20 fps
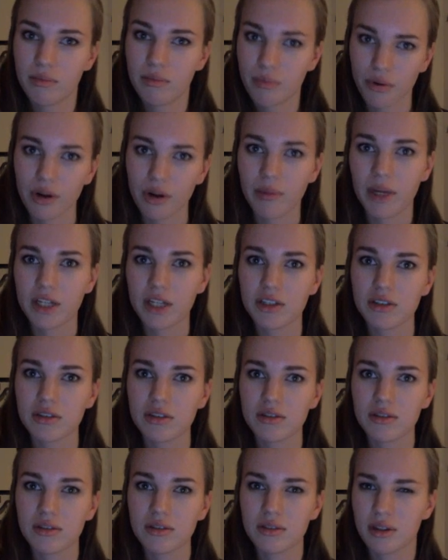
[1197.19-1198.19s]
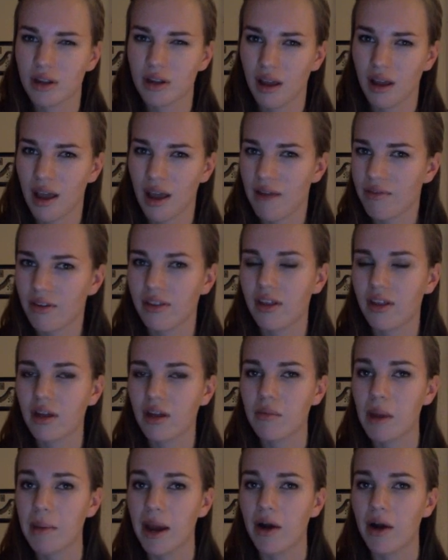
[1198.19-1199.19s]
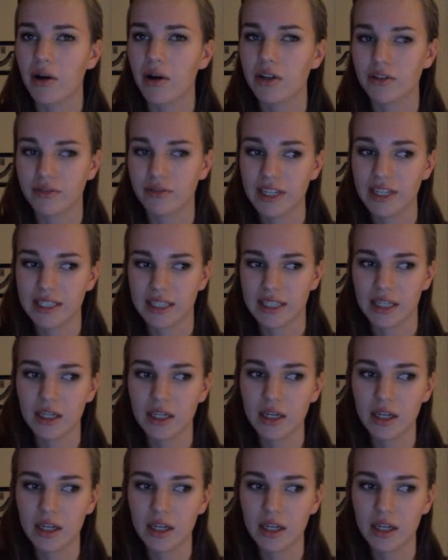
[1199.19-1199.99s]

pretty much everything in my power to fix it,